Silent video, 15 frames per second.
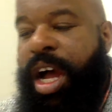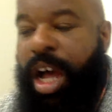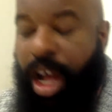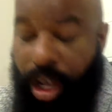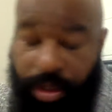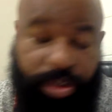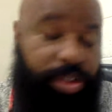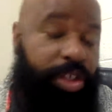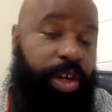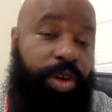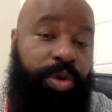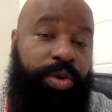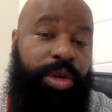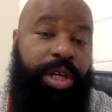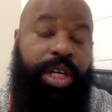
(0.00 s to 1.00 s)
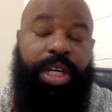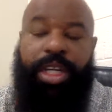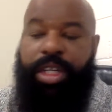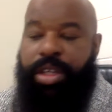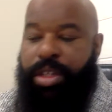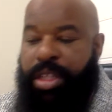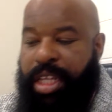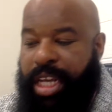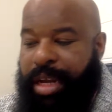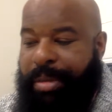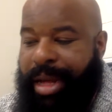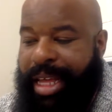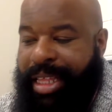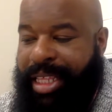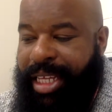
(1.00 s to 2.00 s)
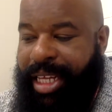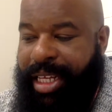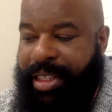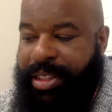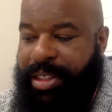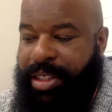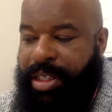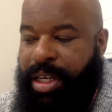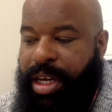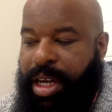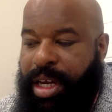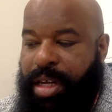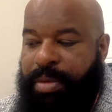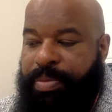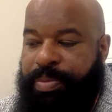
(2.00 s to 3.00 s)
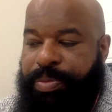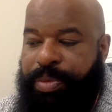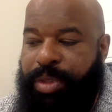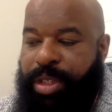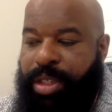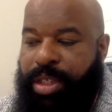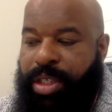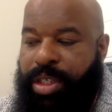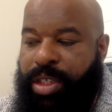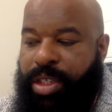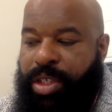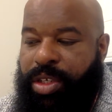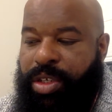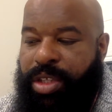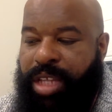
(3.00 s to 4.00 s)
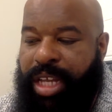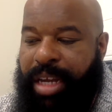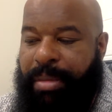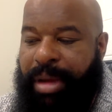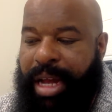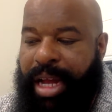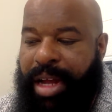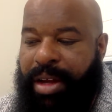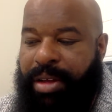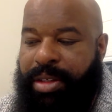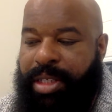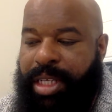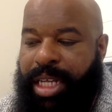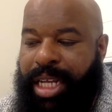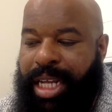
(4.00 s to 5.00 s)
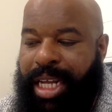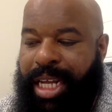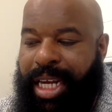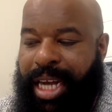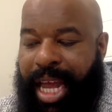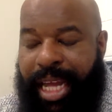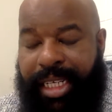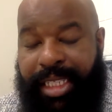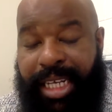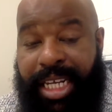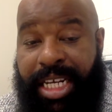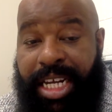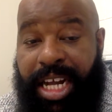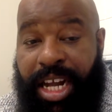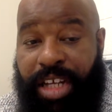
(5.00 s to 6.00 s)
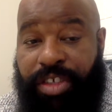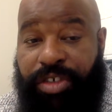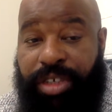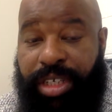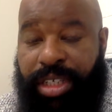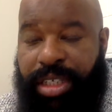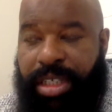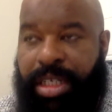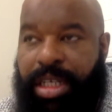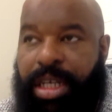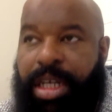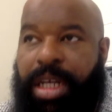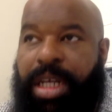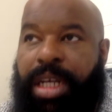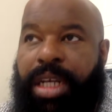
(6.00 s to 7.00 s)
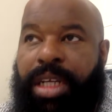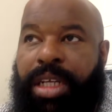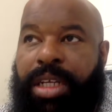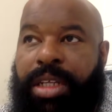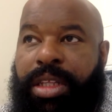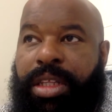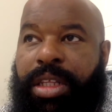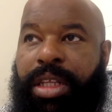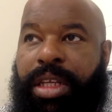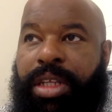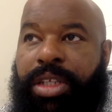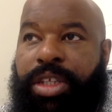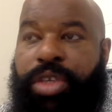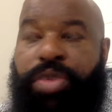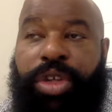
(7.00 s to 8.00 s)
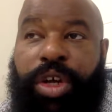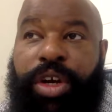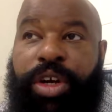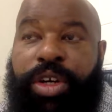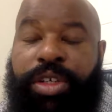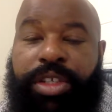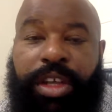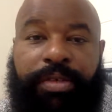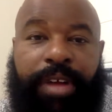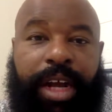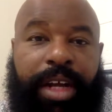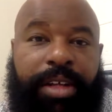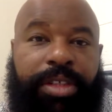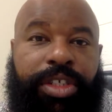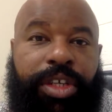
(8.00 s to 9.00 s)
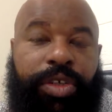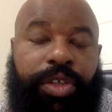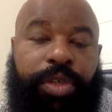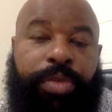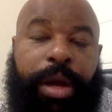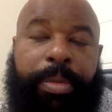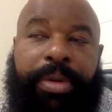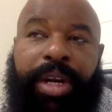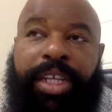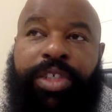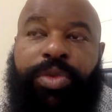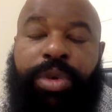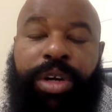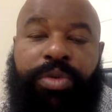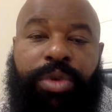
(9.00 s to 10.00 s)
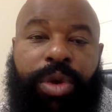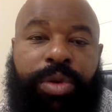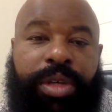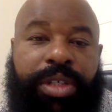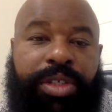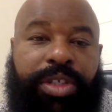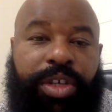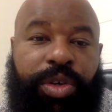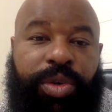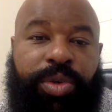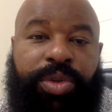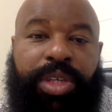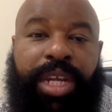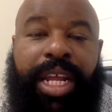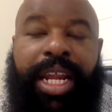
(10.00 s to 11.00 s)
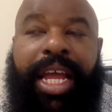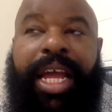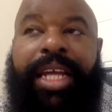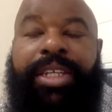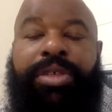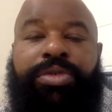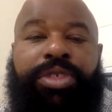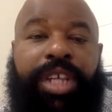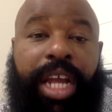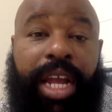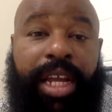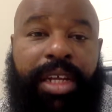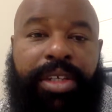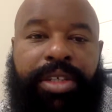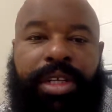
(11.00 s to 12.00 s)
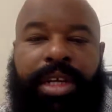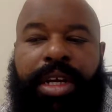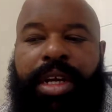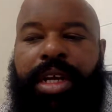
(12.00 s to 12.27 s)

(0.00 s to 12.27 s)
Also, you think about this. You think about in 1900, 2/3 of our children's population were enrolled in schools, and that had to change.